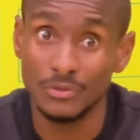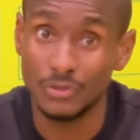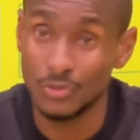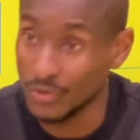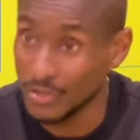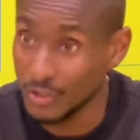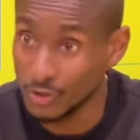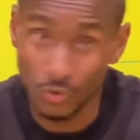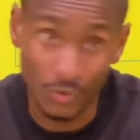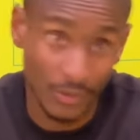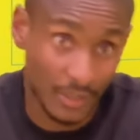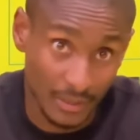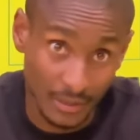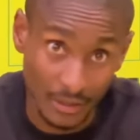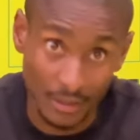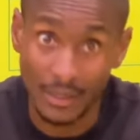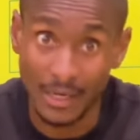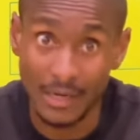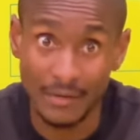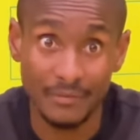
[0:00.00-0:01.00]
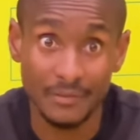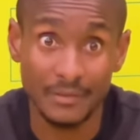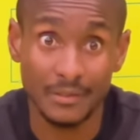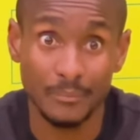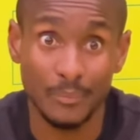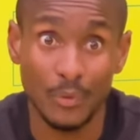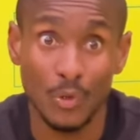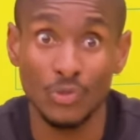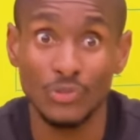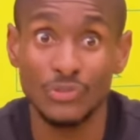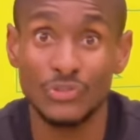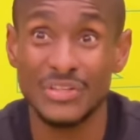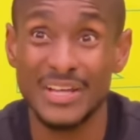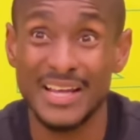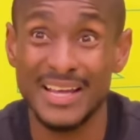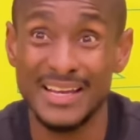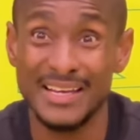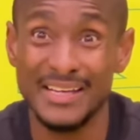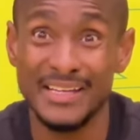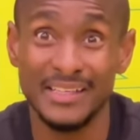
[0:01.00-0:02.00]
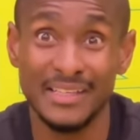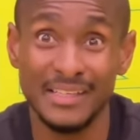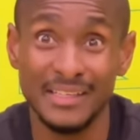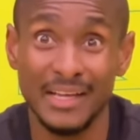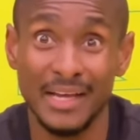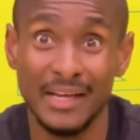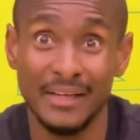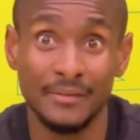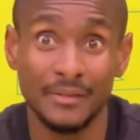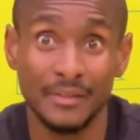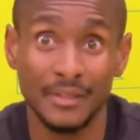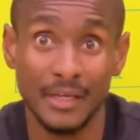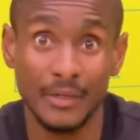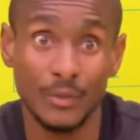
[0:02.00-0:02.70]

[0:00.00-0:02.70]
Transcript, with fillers: so that you can recover the balls early and,